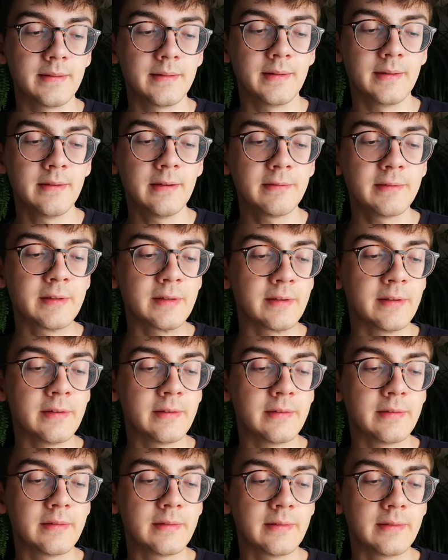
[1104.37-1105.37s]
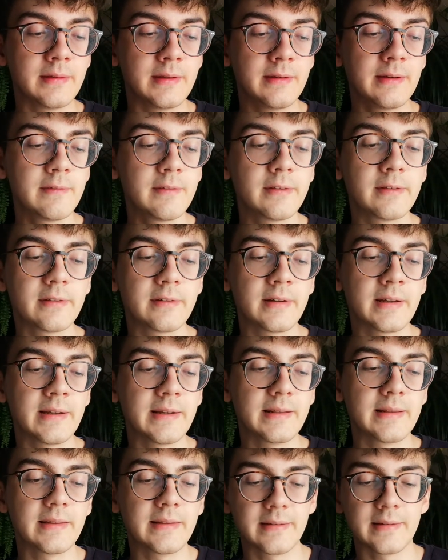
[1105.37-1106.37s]
You have to try
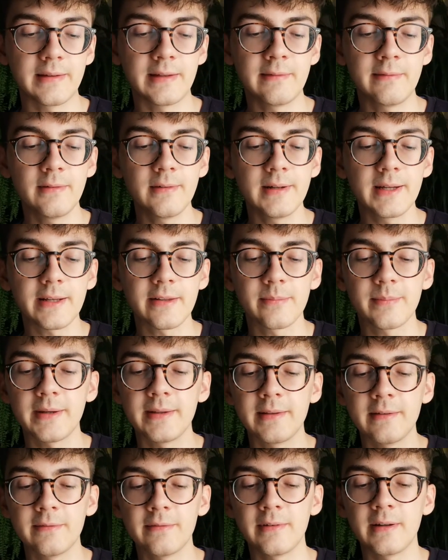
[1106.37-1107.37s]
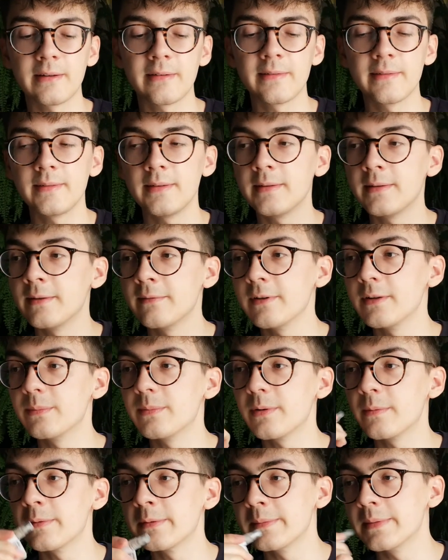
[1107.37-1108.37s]
it. If you like spicy fragrances, you will
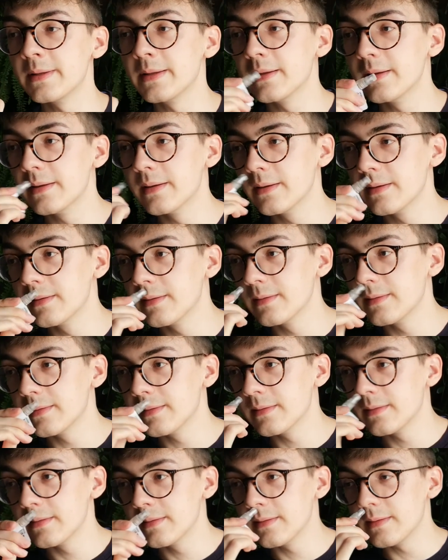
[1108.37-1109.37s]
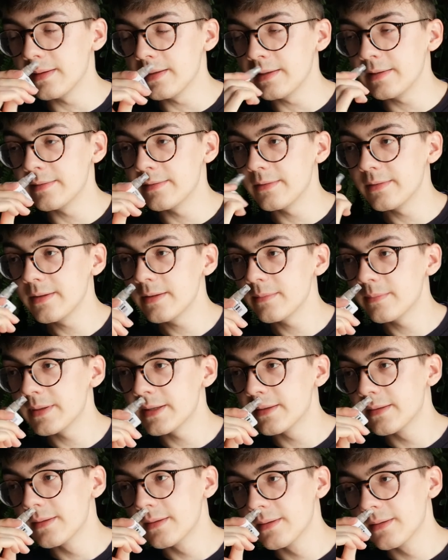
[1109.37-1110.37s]
probably enjoy it.
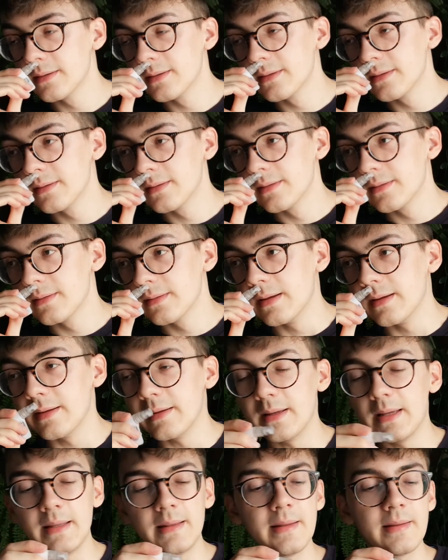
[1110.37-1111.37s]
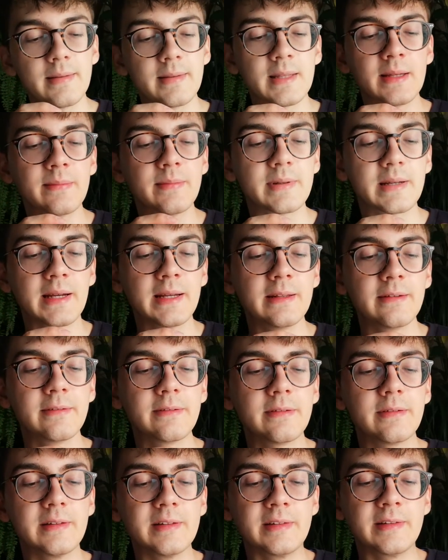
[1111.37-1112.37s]
But it has some kind of
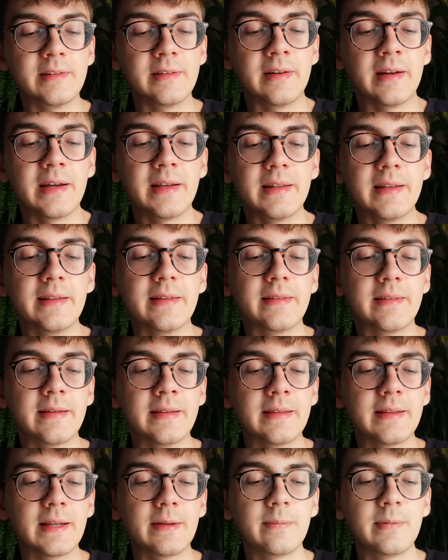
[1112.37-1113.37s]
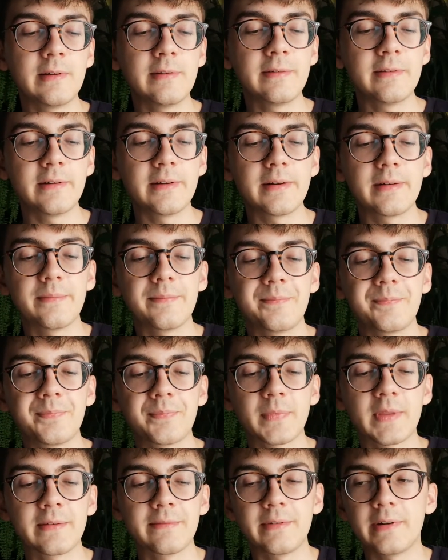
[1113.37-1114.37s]
dryness, and I prefer
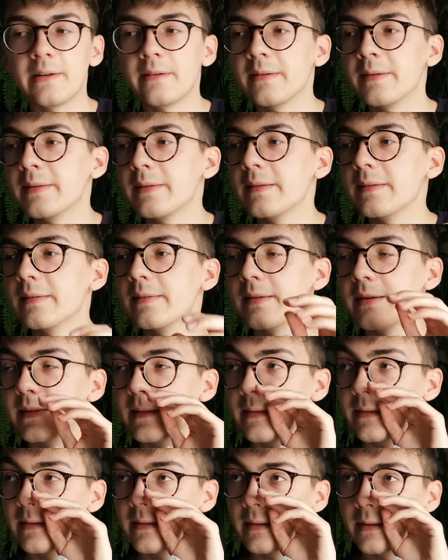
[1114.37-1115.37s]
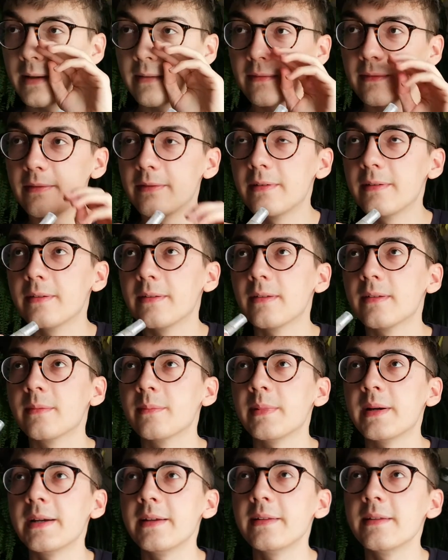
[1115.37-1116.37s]
fragrances that have
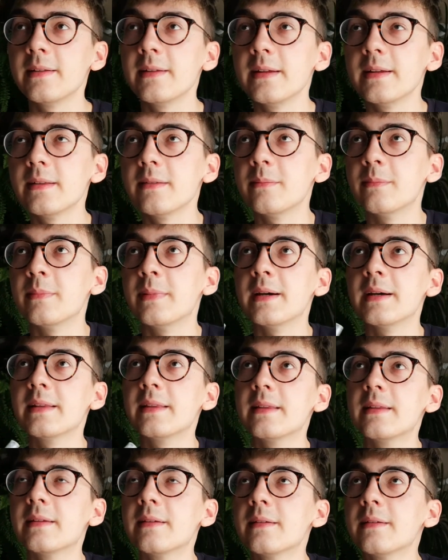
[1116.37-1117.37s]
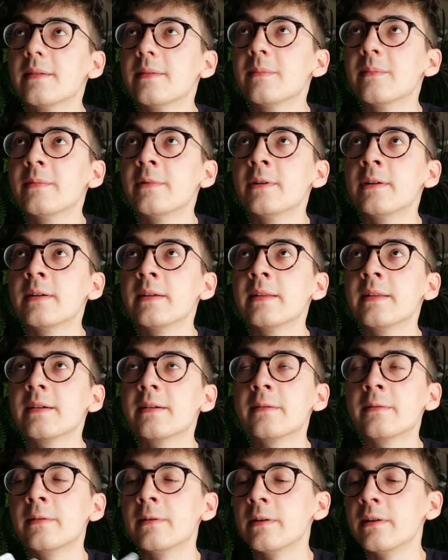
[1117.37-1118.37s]
spice in it, but more in a
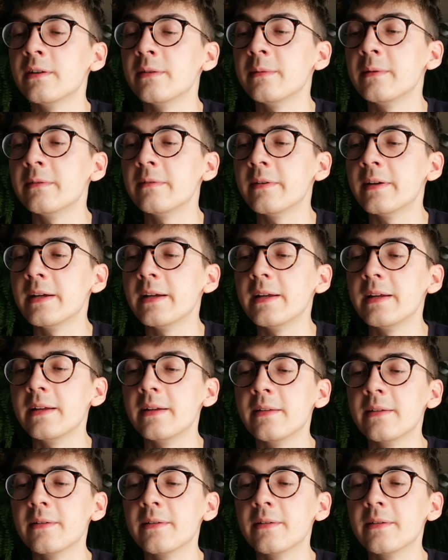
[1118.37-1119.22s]
creamy way.